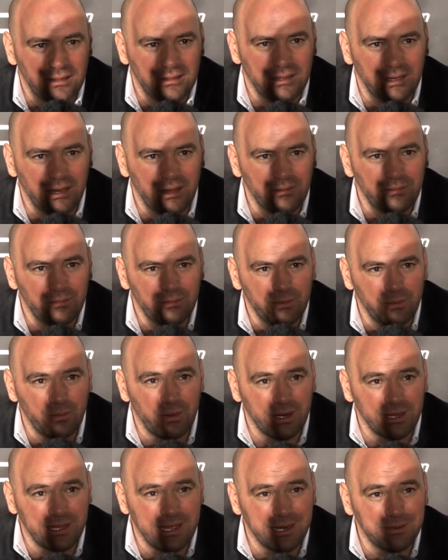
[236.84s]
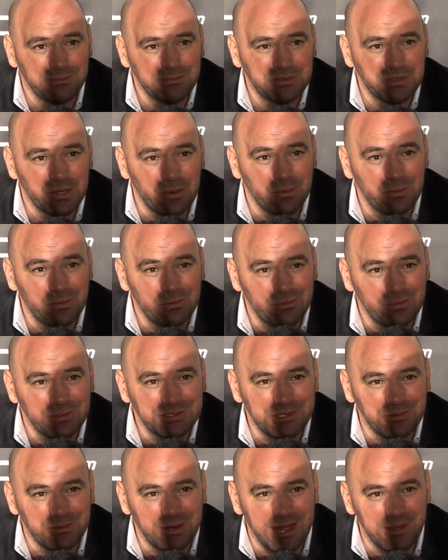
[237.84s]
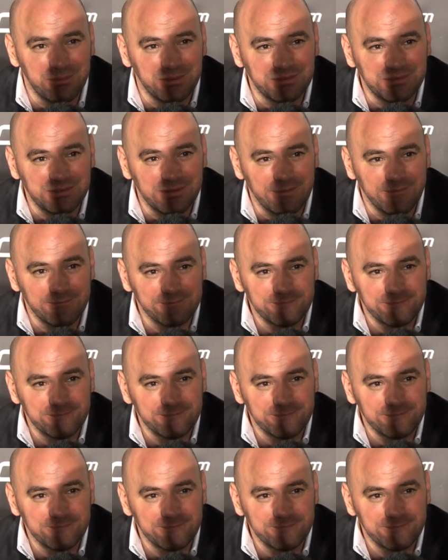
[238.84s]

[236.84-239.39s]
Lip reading: you know, we want to get them. So we'll see what happens.